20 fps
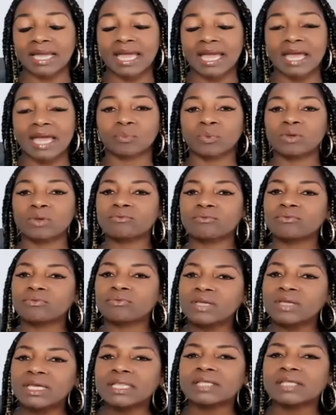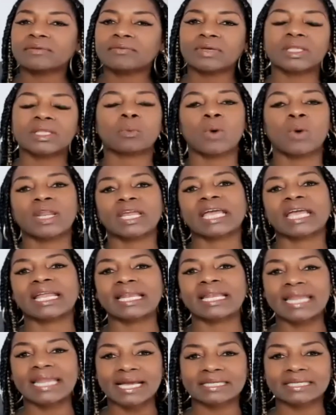And we really, really want to
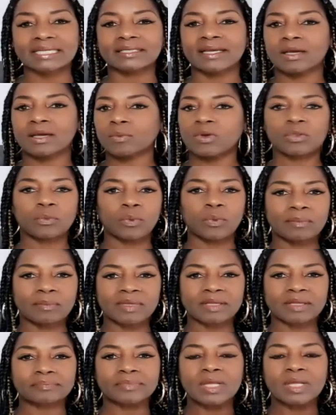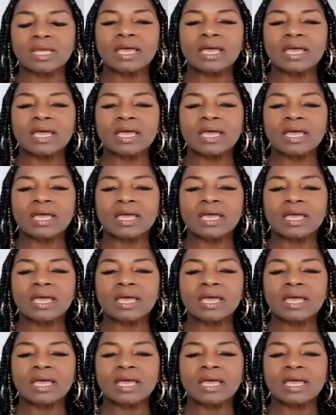connect with women.